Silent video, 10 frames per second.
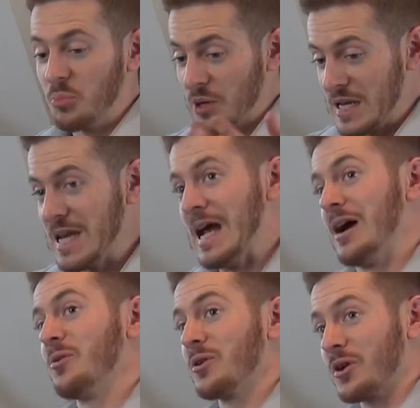But
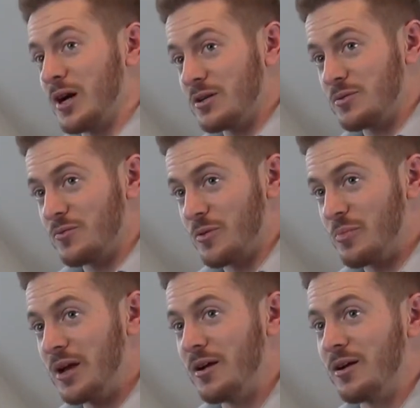now the cost of
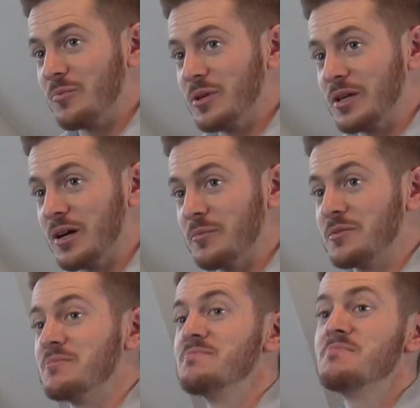repair
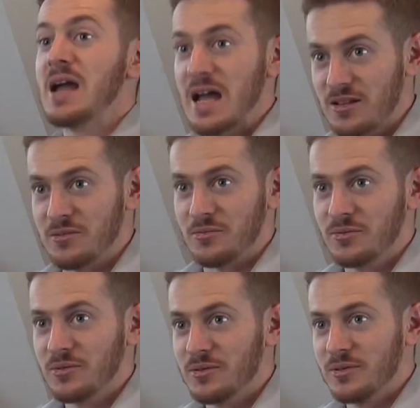becomes
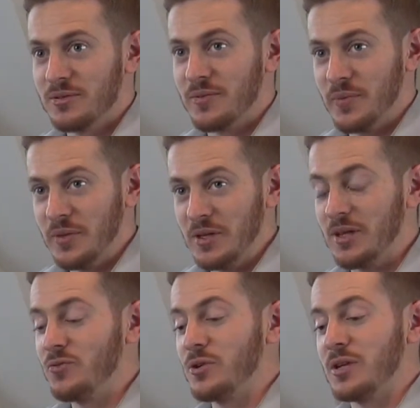massive.
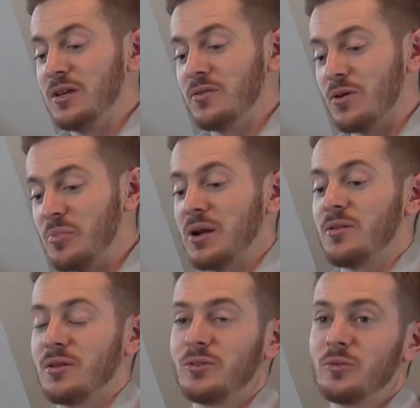If you can even
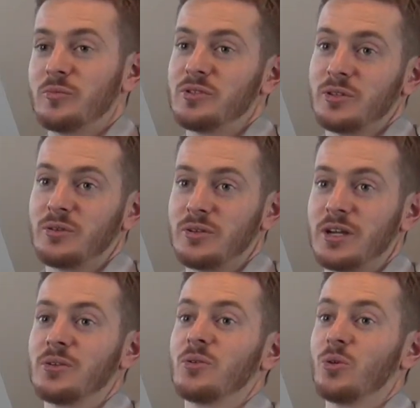repair that aluminum cylinder
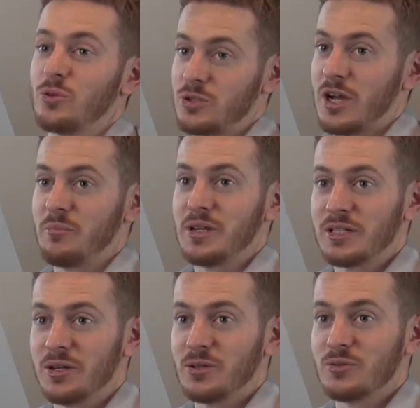head, or the shop
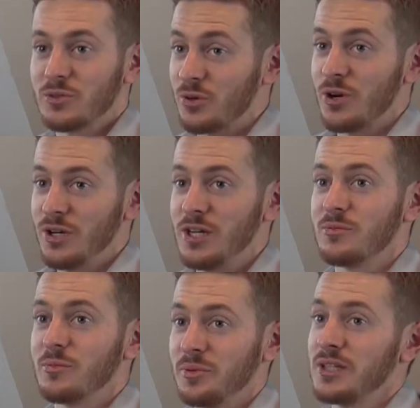might tell you, sorry, you need
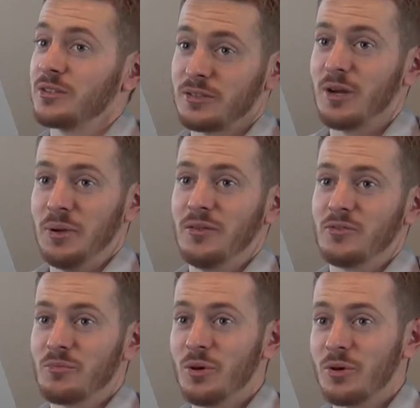to replace the top half
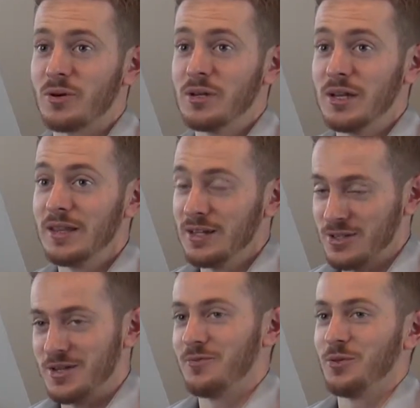of your motor, and
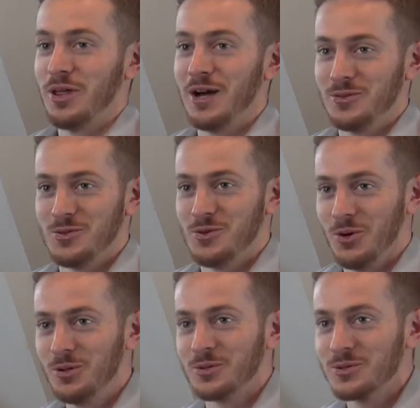that's several
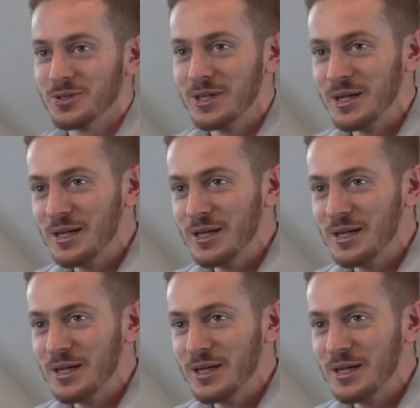$1,000s.